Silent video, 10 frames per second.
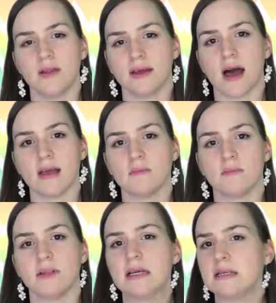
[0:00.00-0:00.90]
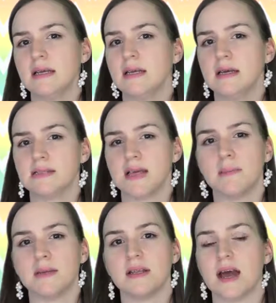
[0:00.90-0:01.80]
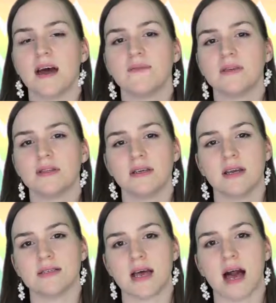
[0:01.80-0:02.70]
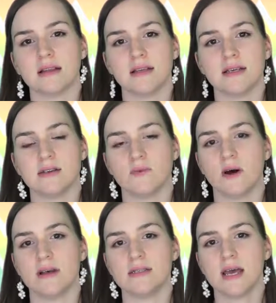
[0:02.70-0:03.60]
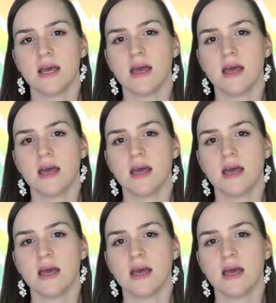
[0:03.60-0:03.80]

Like I completely accepted everything exactly as it was.